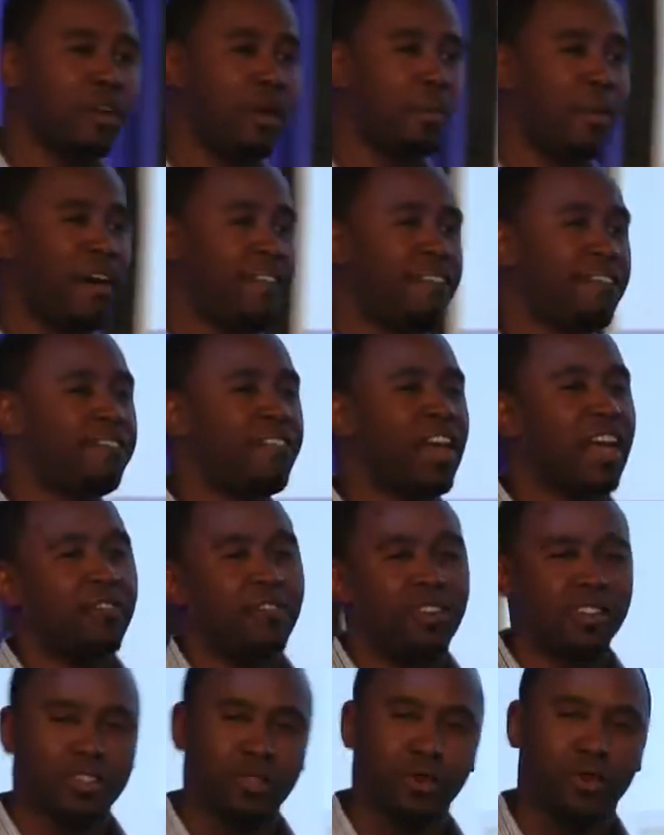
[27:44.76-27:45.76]
one of my
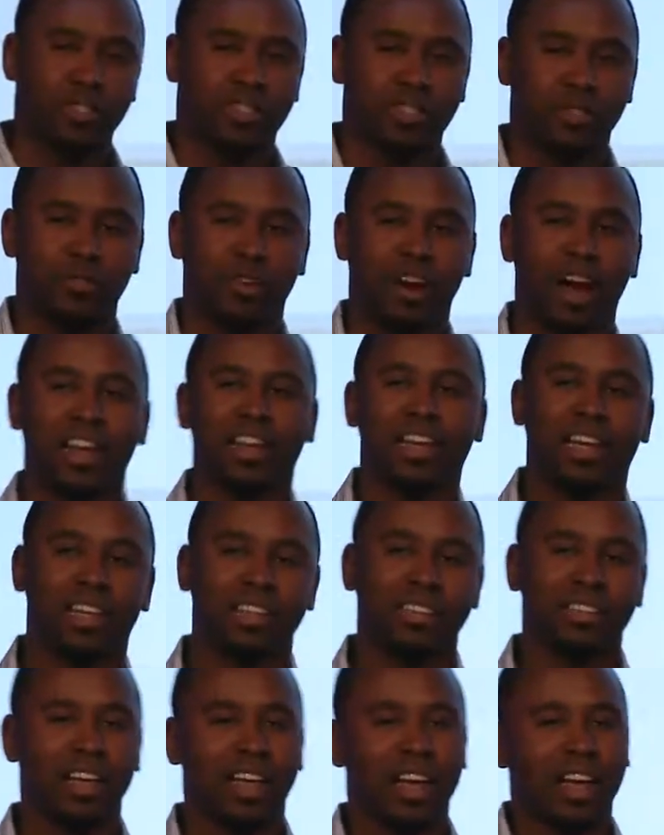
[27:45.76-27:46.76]
favorite sources for
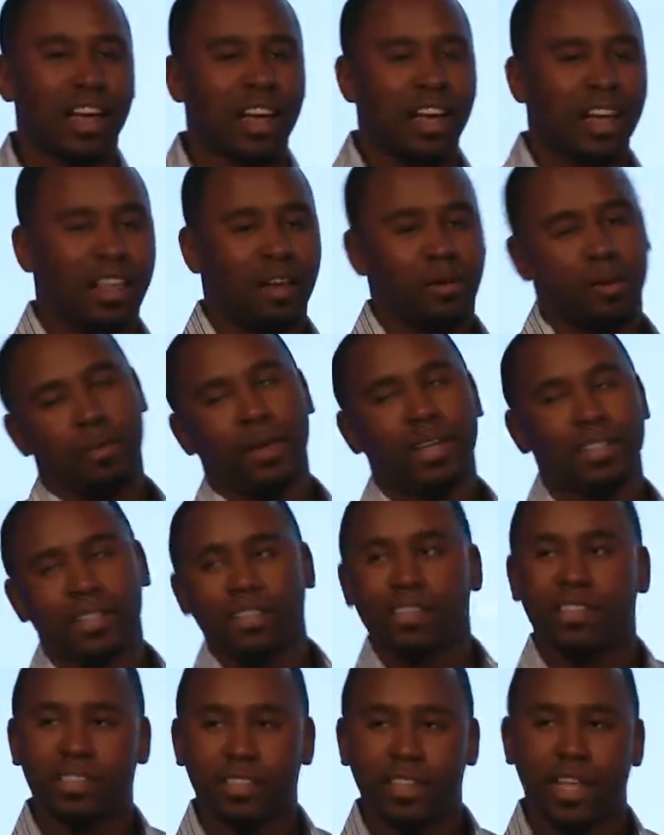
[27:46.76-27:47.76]
ideas that we
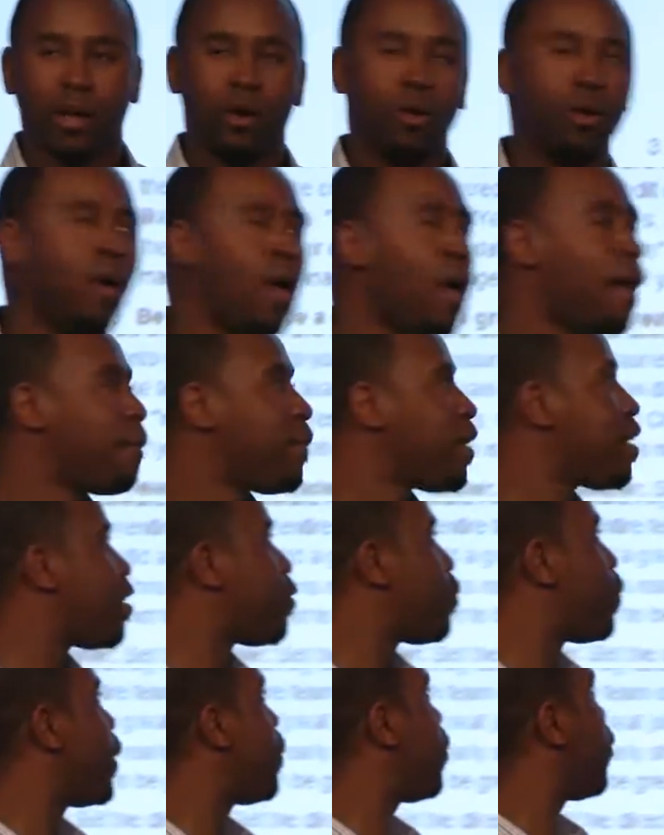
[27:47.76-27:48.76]
basically steal
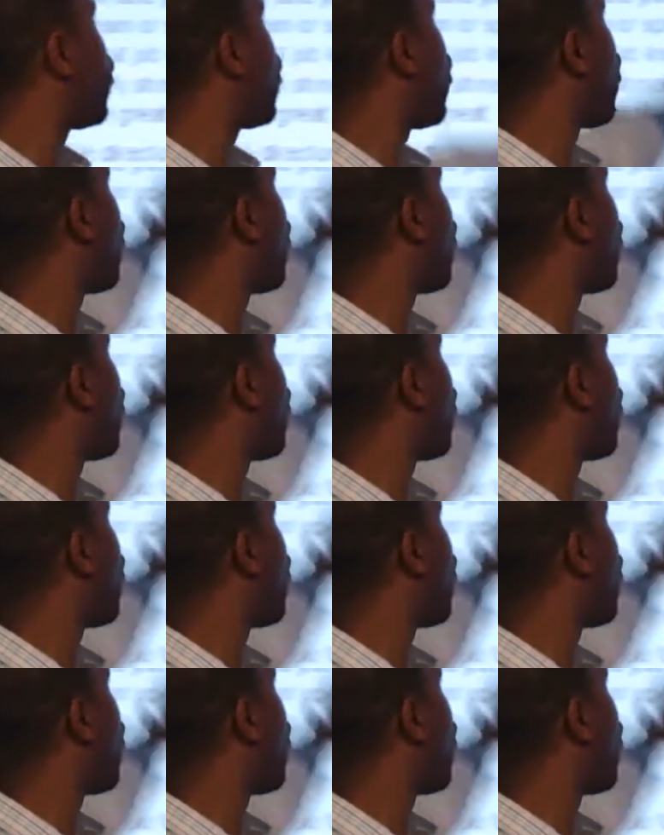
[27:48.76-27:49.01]
because people